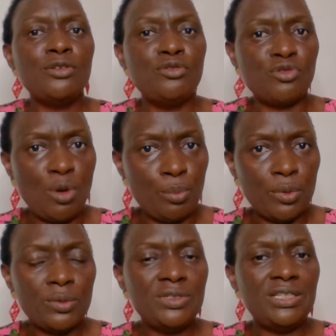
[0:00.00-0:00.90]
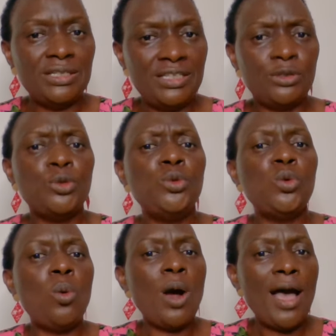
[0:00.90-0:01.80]
drop, delete.
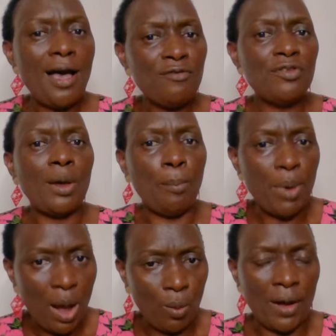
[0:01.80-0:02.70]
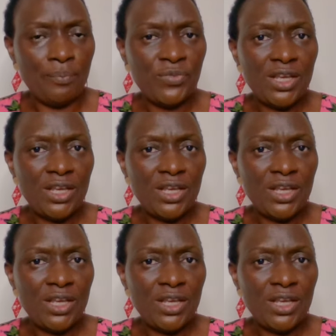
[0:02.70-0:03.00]
You have the power.